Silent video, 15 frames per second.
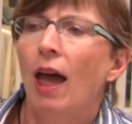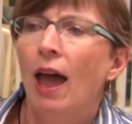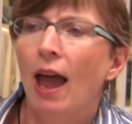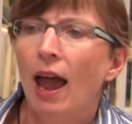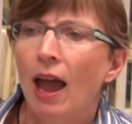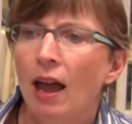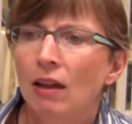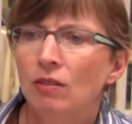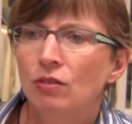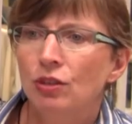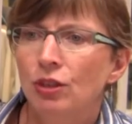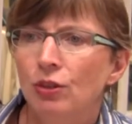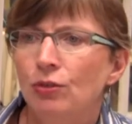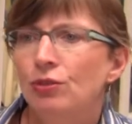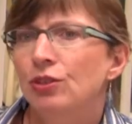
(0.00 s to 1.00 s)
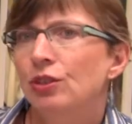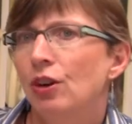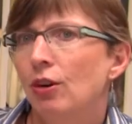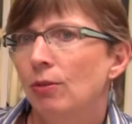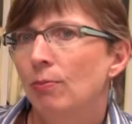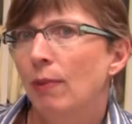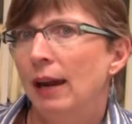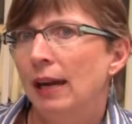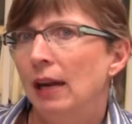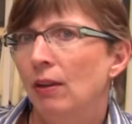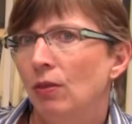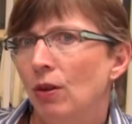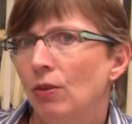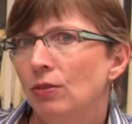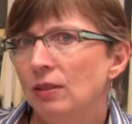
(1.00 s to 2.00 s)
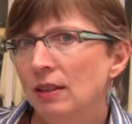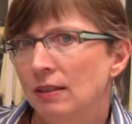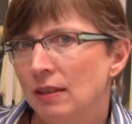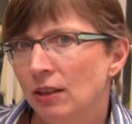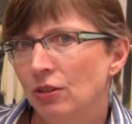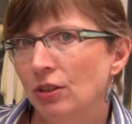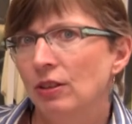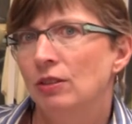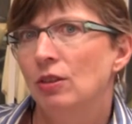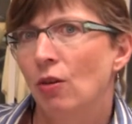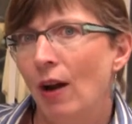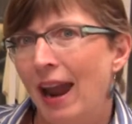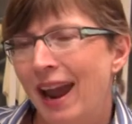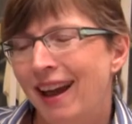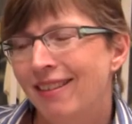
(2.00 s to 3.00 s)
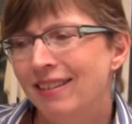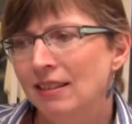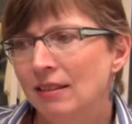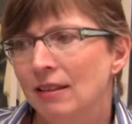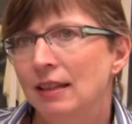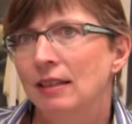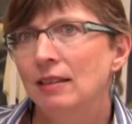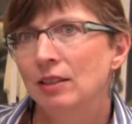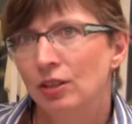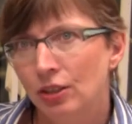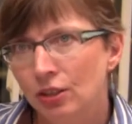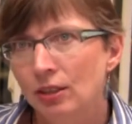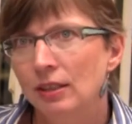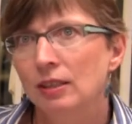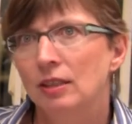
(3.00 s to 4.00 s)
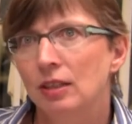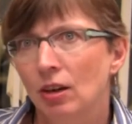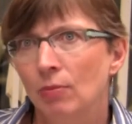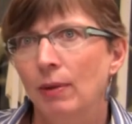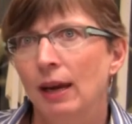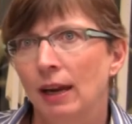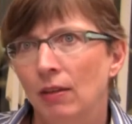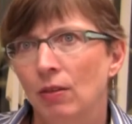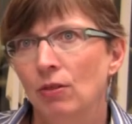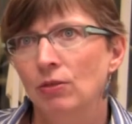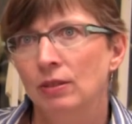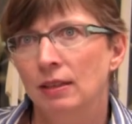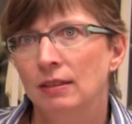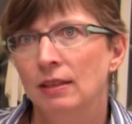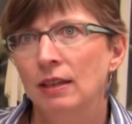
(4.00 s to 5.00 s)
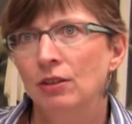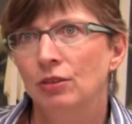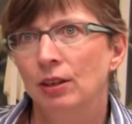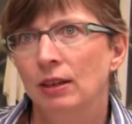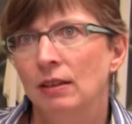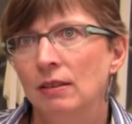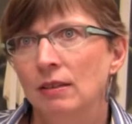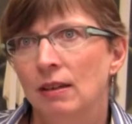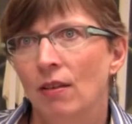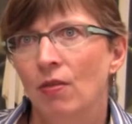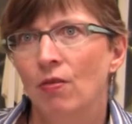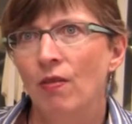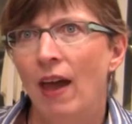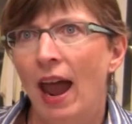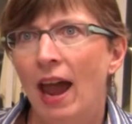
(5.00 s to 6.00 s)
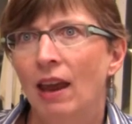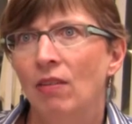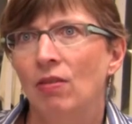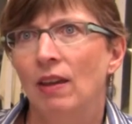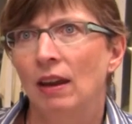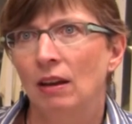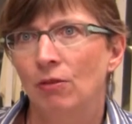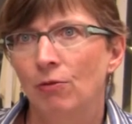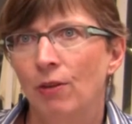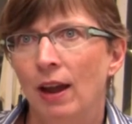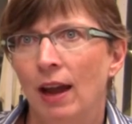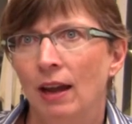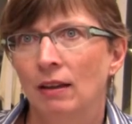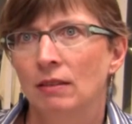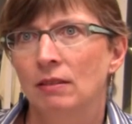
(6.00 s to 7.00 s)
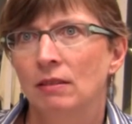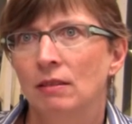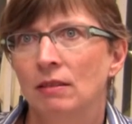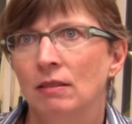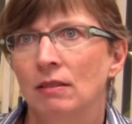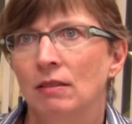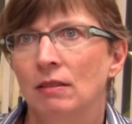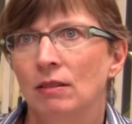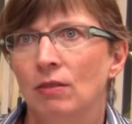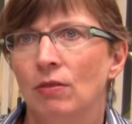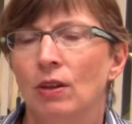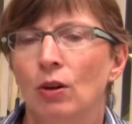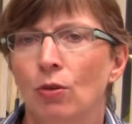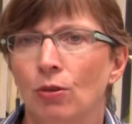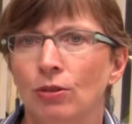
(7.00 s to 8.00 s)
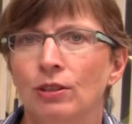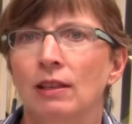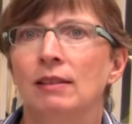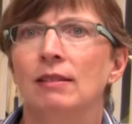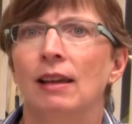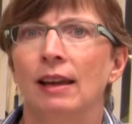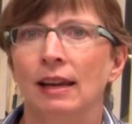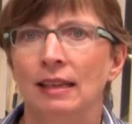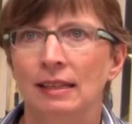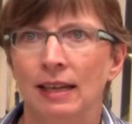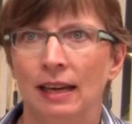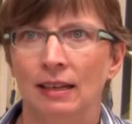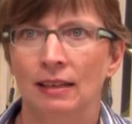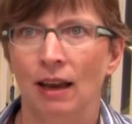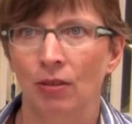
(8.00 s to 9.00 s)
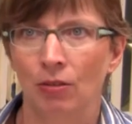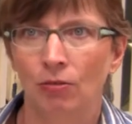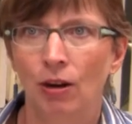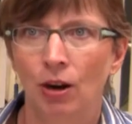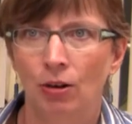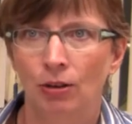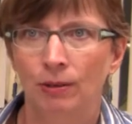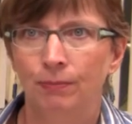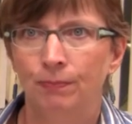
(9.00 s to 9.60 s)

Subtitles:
As you start making those decisions, so as the students start making those decisions, that then affects the courses they can take down the road.